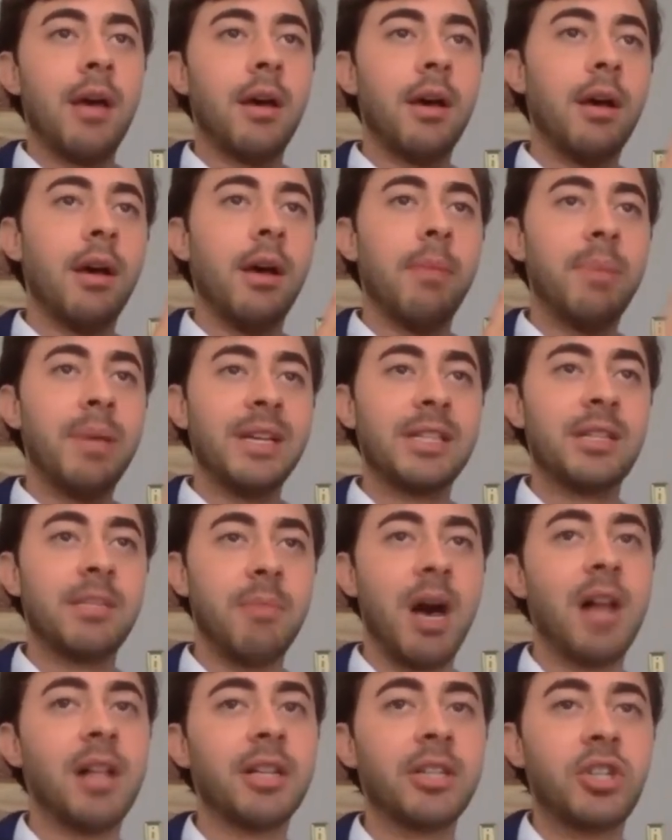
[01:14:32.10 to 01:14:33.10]
uh,
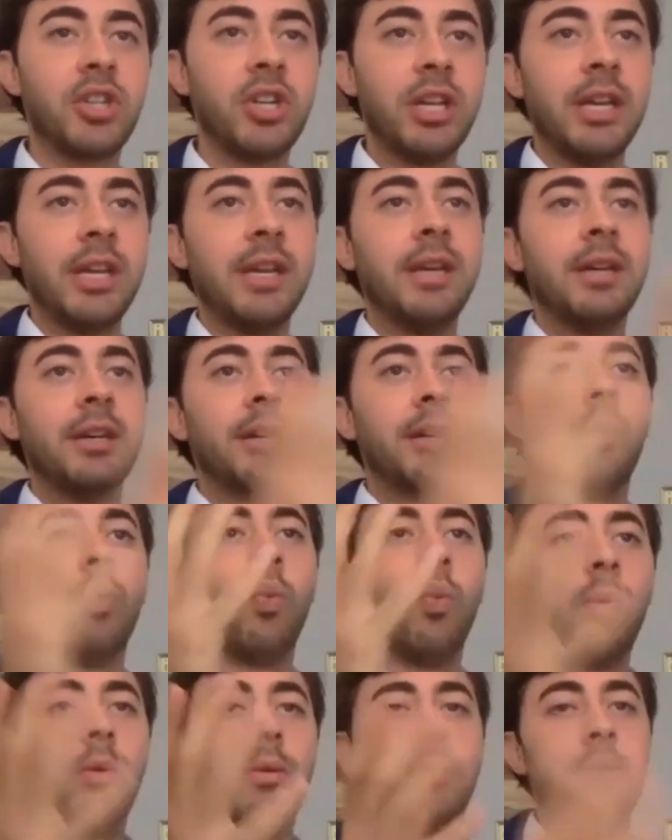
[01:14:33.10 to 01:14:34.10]
epistemology,
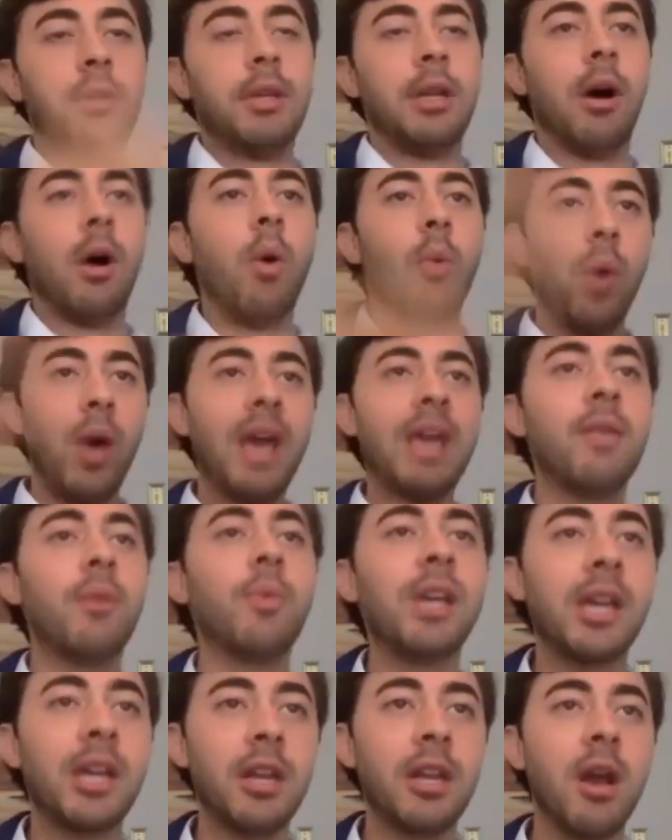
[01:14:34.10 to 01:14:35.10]
you know, a way that
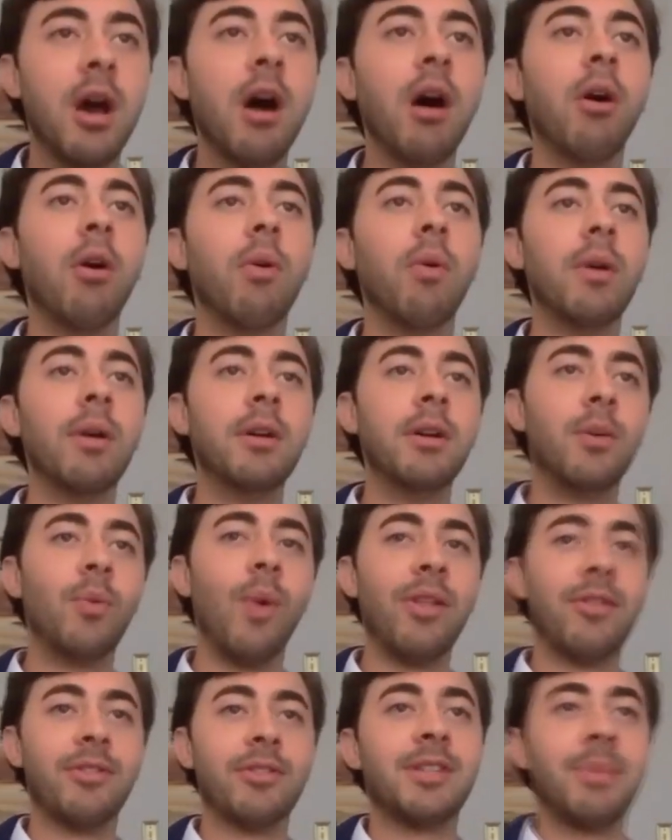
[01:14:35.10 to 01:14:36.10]
we can know
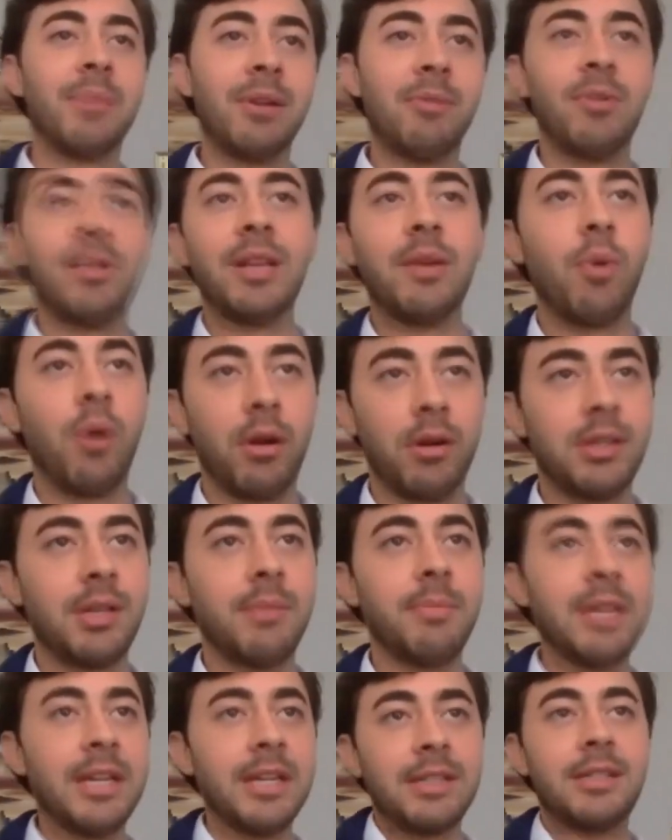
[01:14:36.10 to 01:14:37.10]
whether something really works.
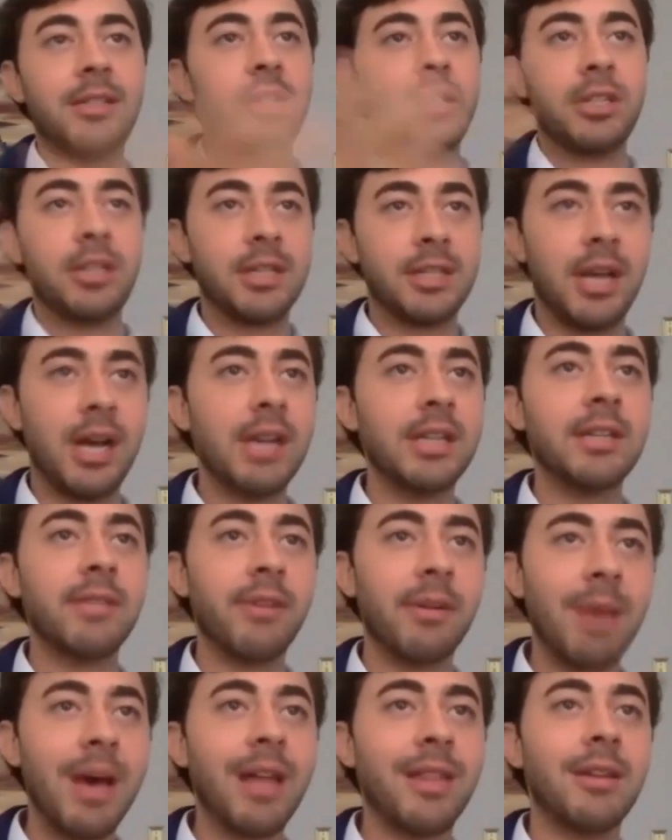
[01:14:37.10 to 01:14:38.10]
I mean, it's just the
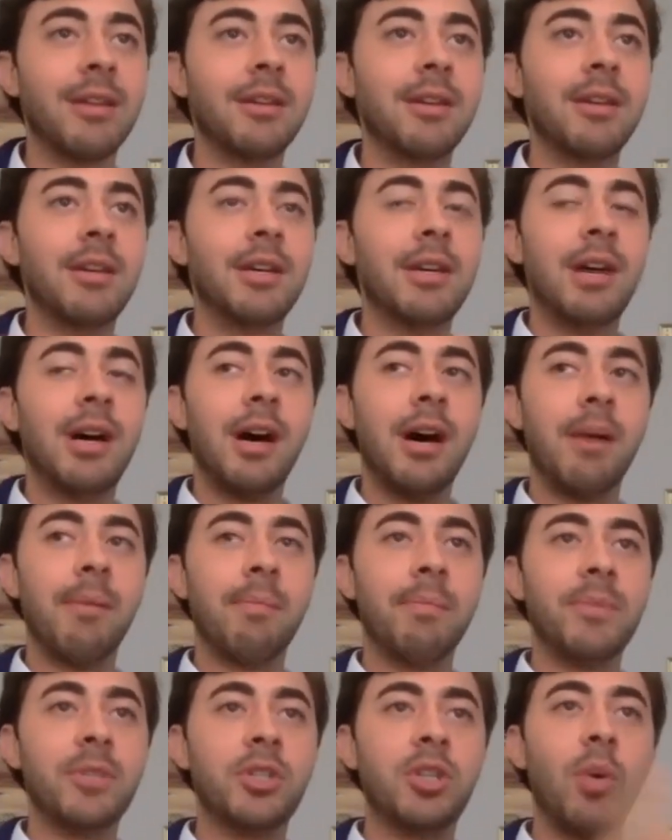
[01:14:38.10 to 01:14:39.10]
scientific method.
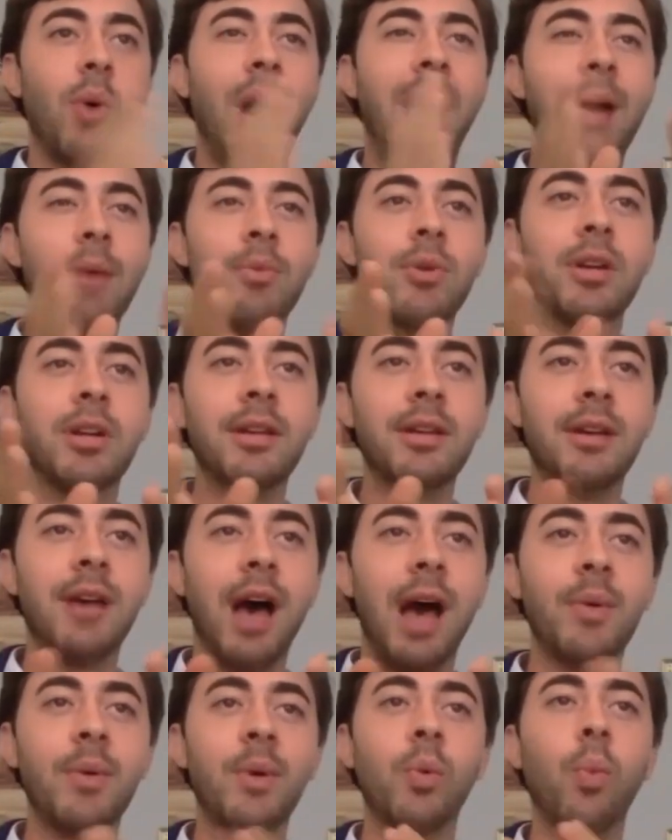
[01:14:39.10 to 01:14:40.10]
Um, so I would
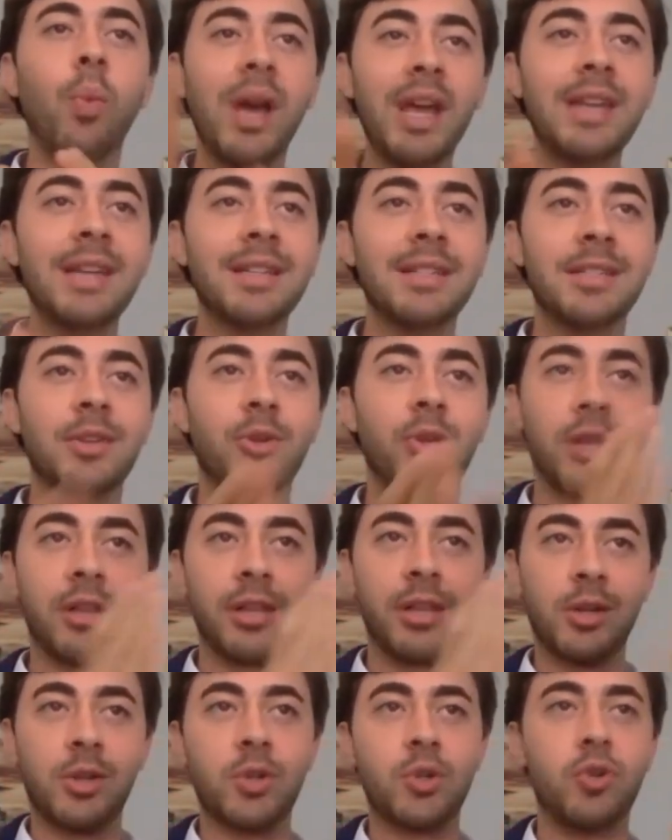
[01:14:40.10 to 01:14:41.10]
I would wait until the
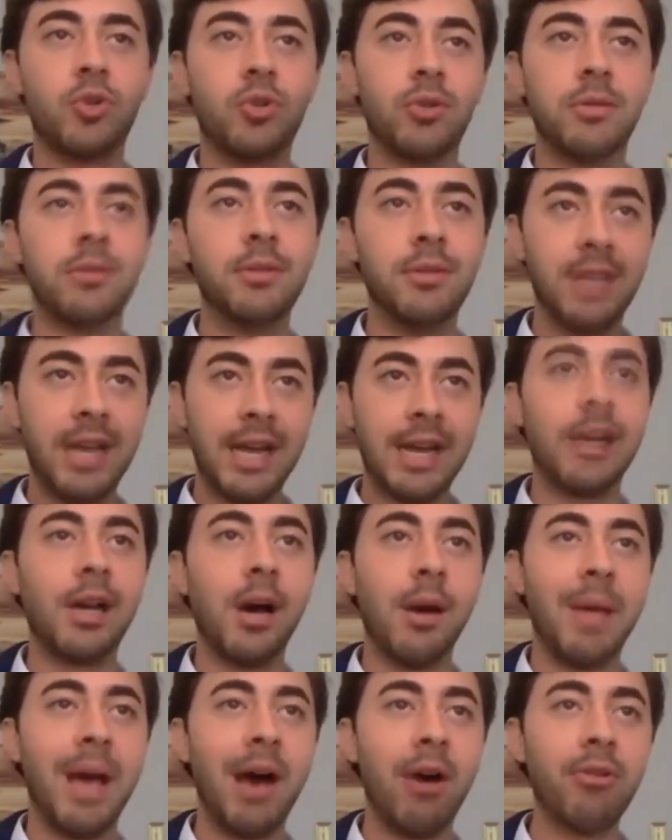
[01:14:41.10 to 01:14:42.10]
clinical data
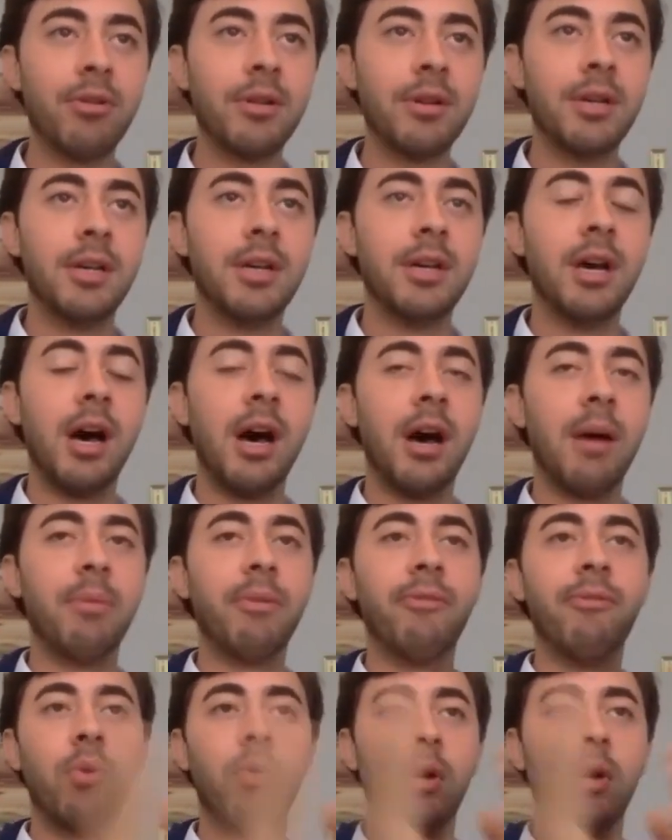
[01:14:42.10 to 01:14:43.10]
come out uh,
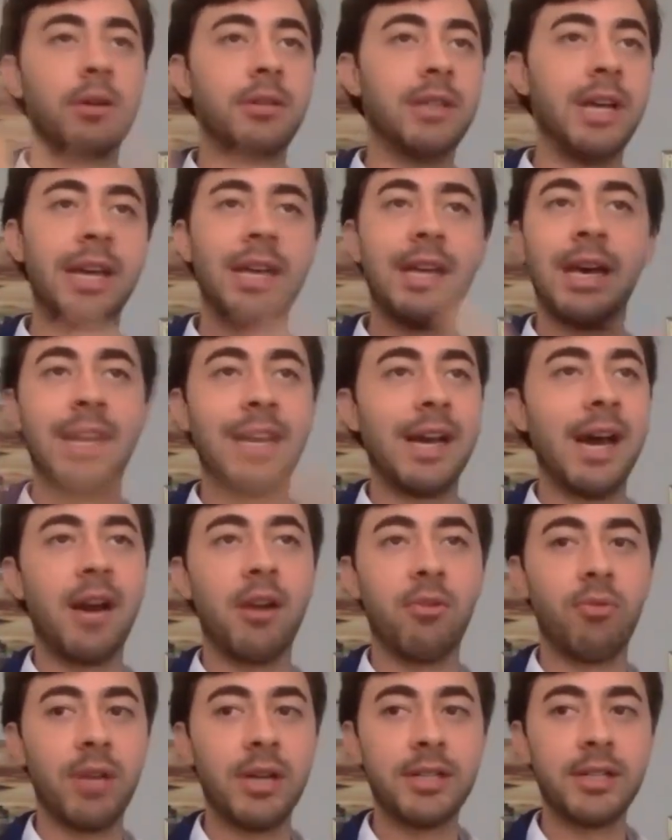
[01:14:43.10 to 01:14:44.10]
before taking any
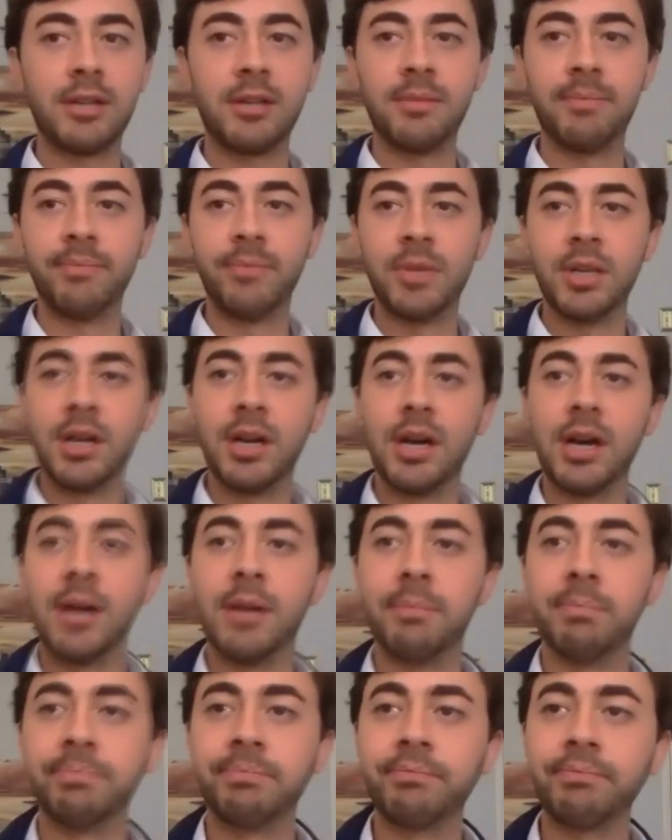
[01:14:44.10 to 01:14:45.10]
kind of risk.
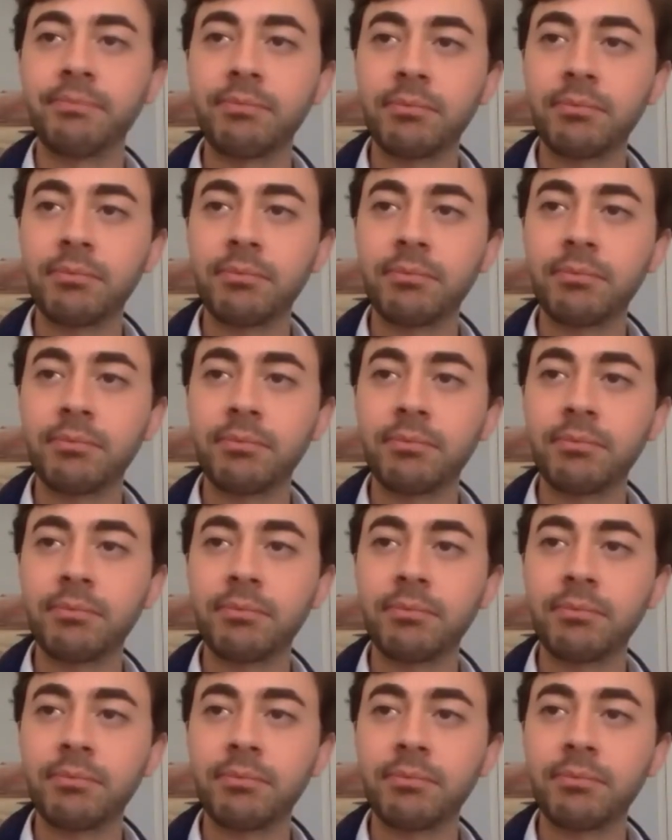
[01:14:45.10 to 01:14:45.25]
Um,